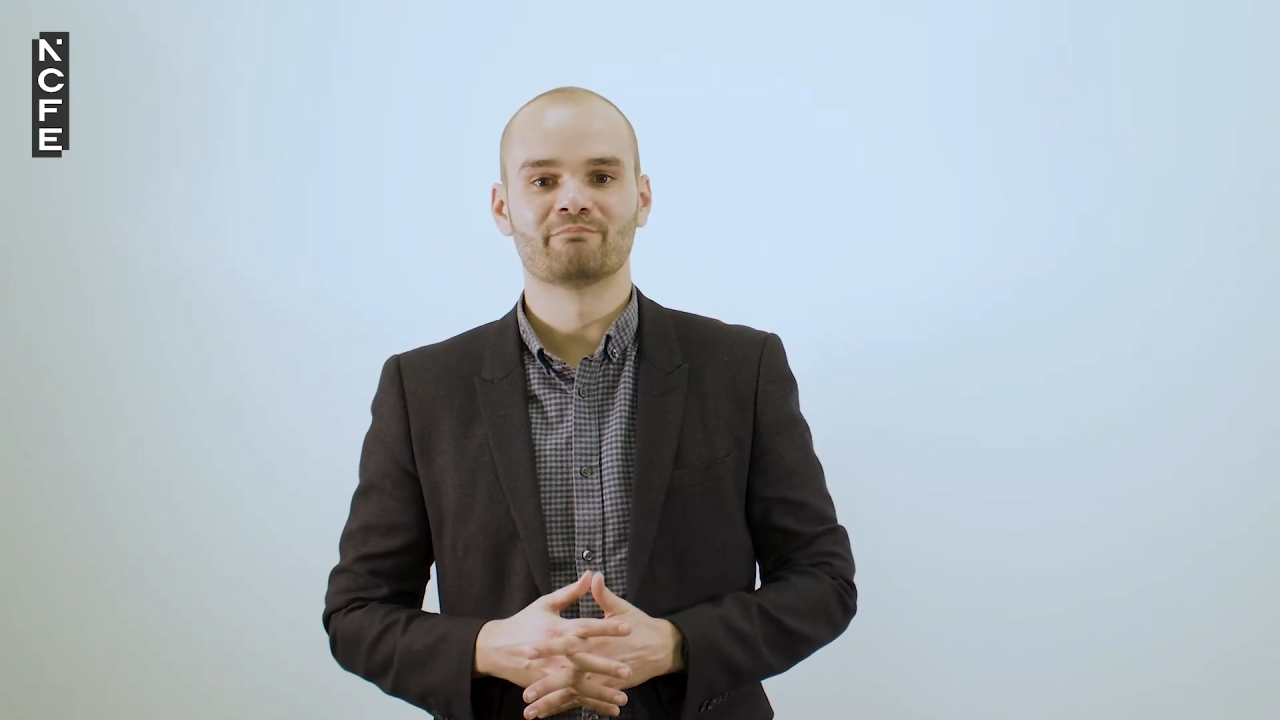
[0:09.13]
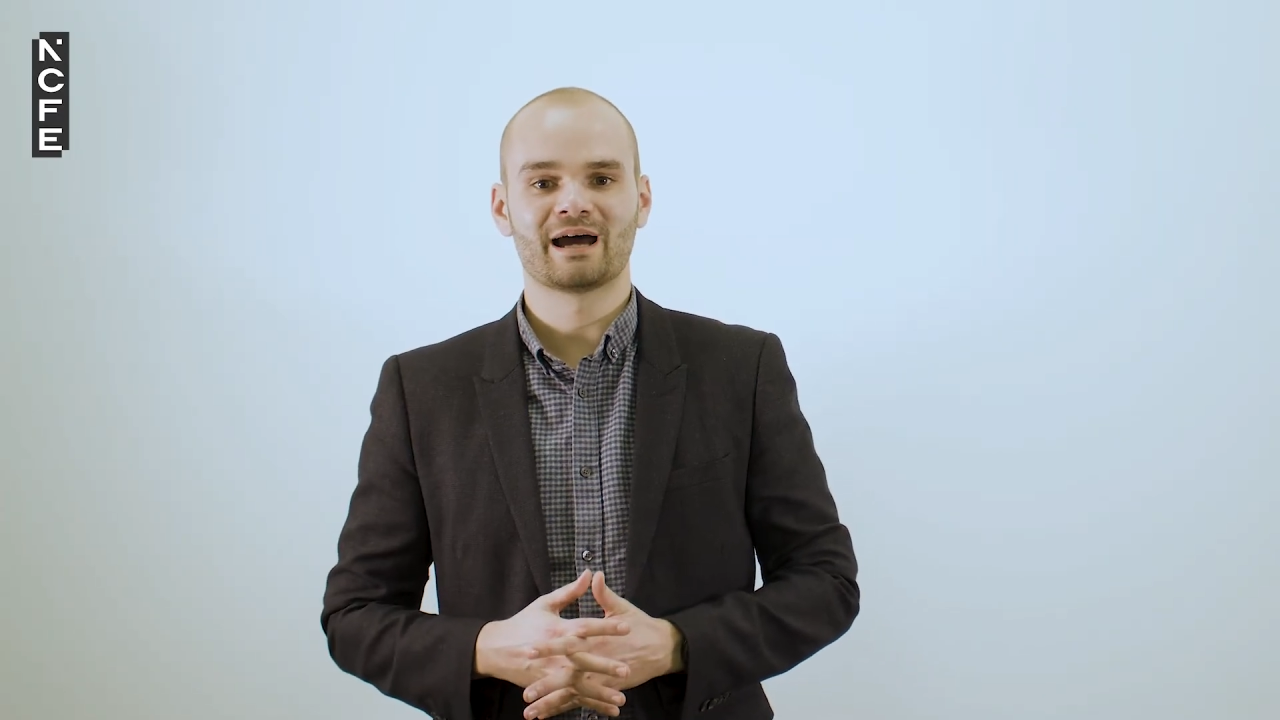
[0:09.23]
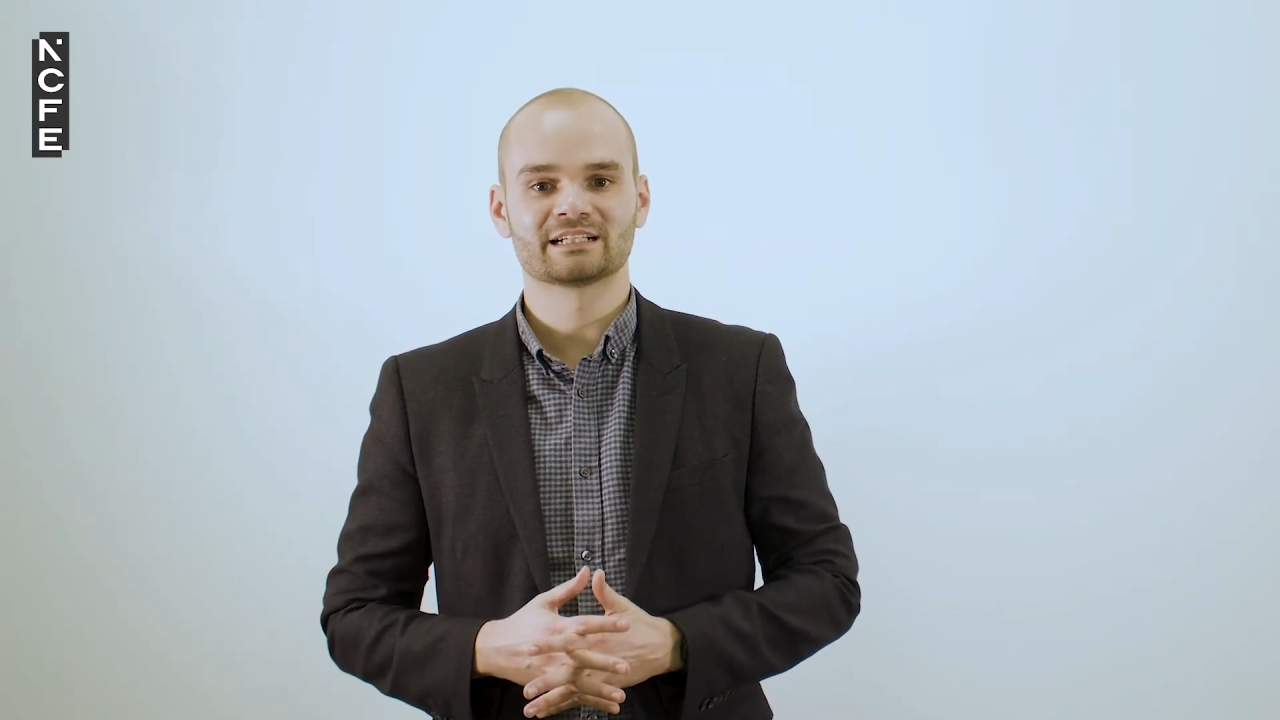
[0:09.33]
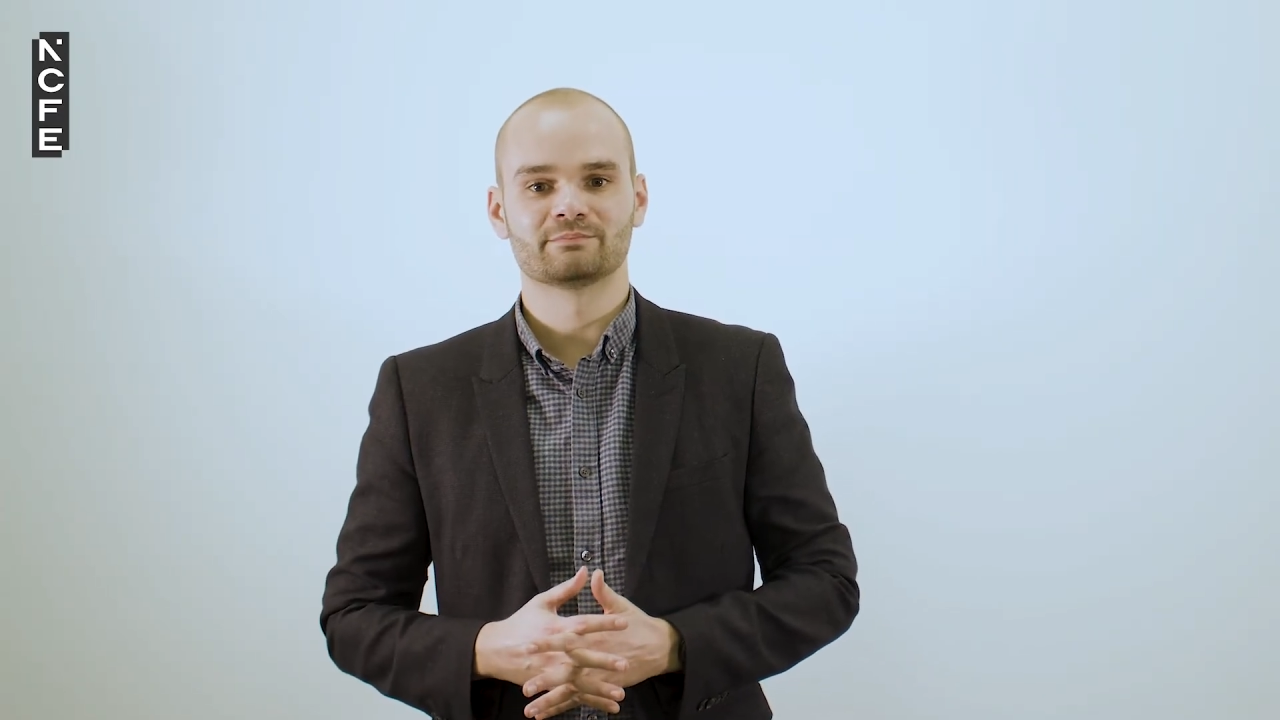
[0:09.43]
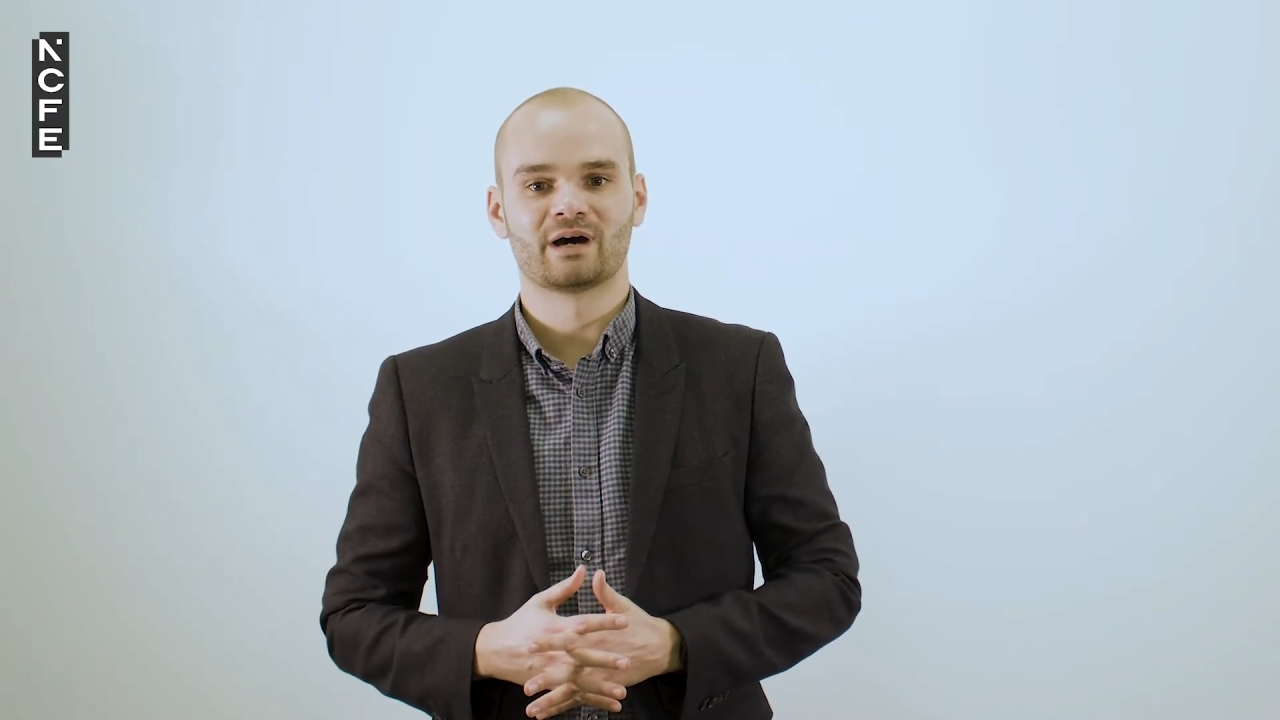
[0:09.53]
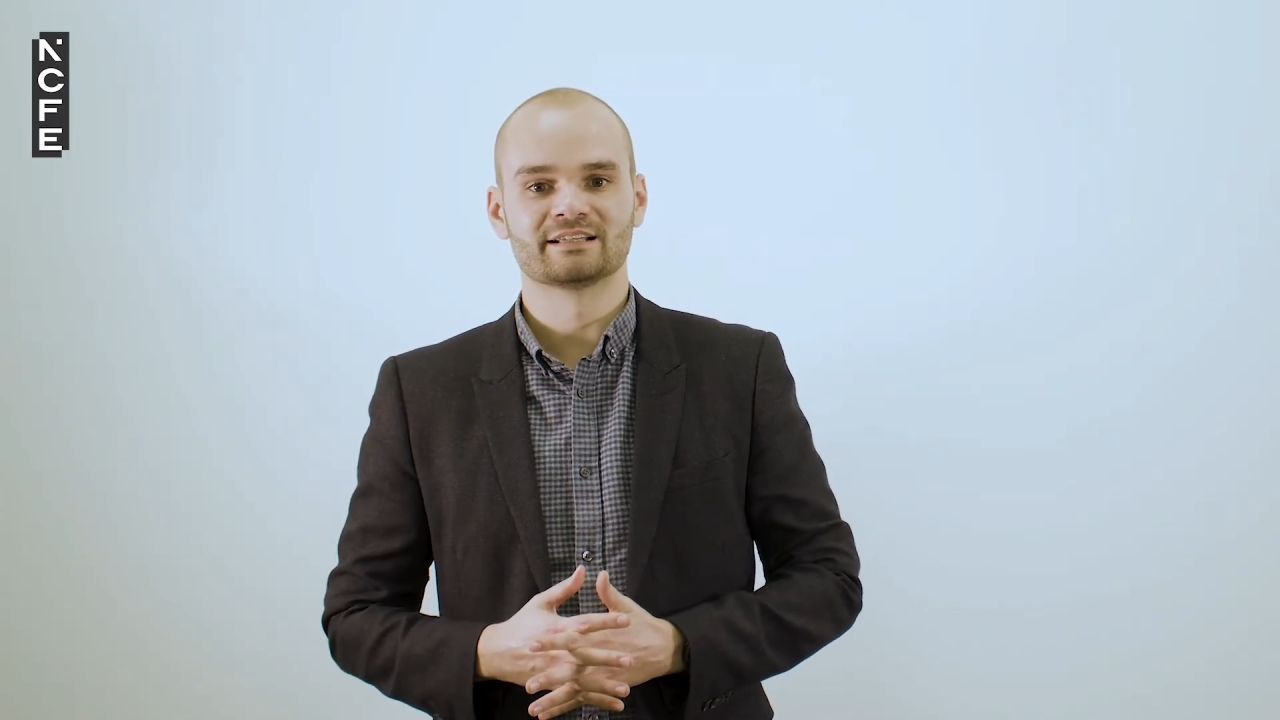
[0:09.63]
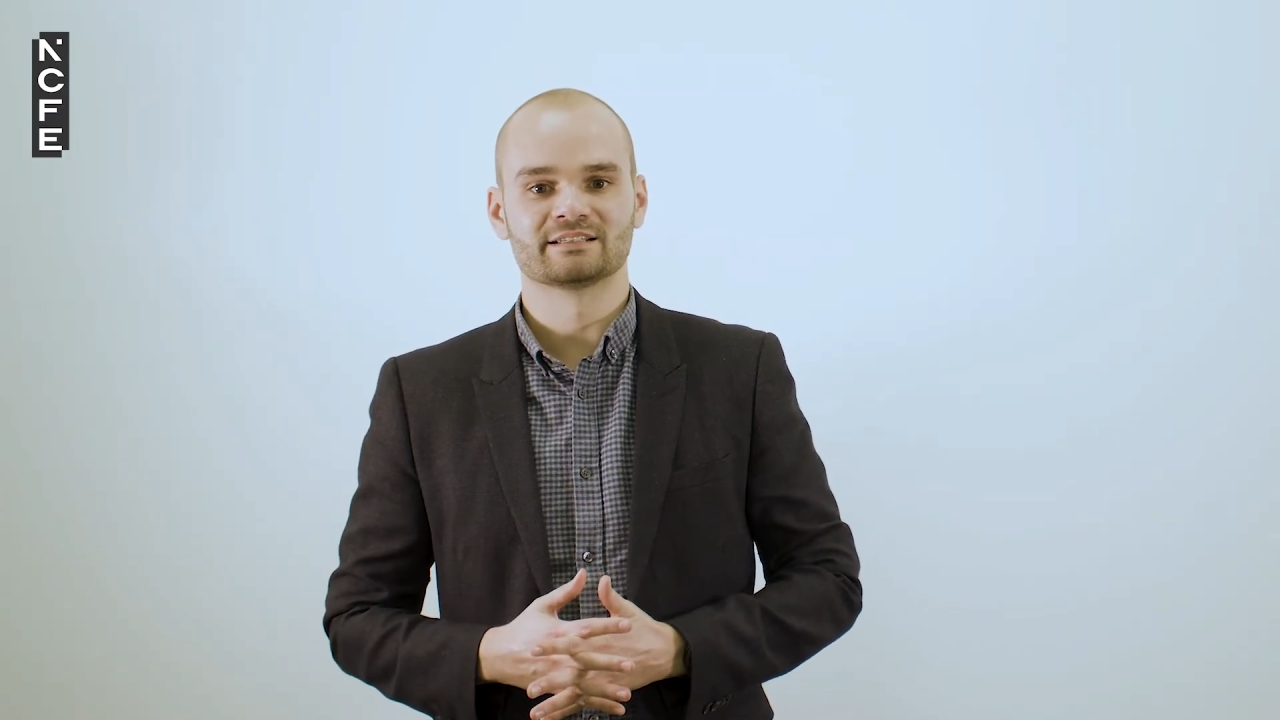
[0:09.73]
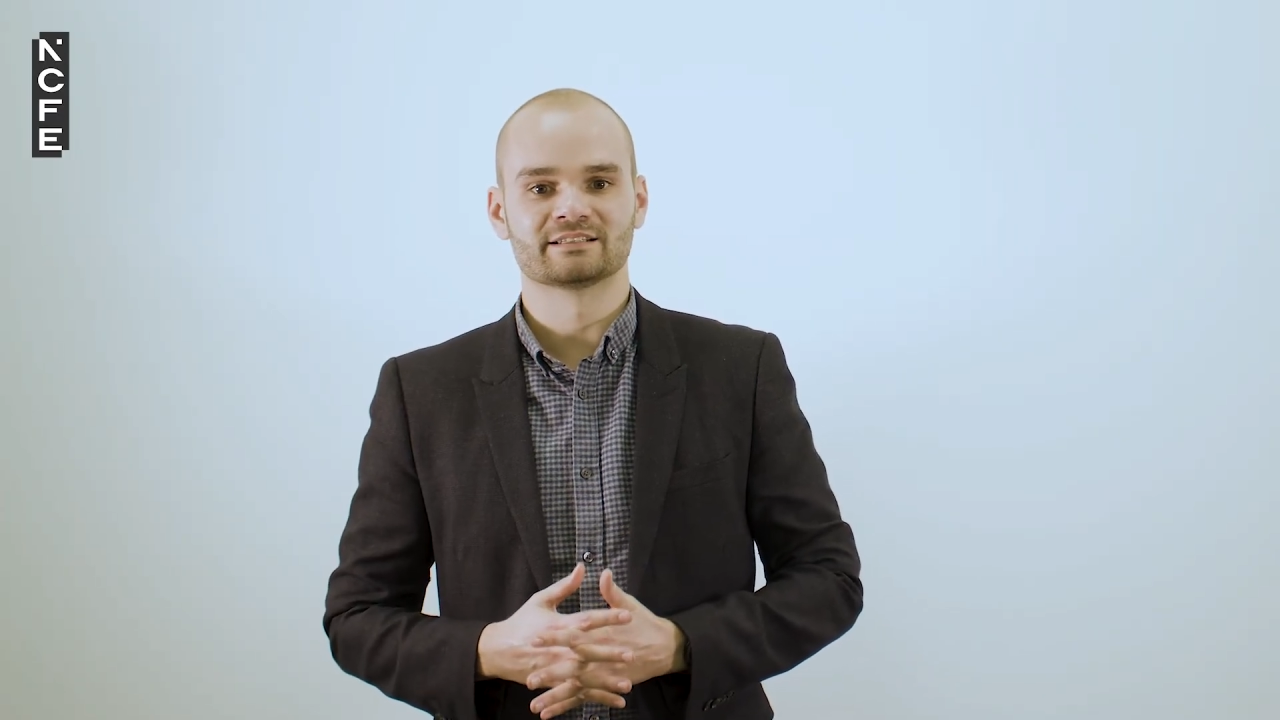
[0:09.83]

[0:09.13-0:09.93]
maximising